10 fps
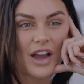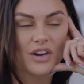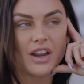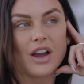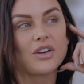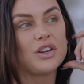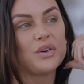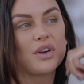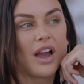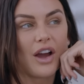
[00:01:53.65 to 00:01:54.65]
How do, how do
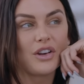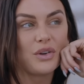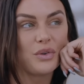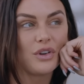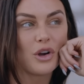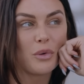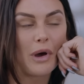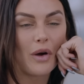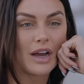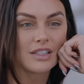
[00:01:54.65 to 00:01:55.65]
you how do you go
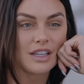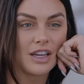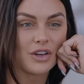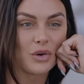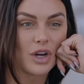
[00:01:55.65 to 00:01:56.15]
about asking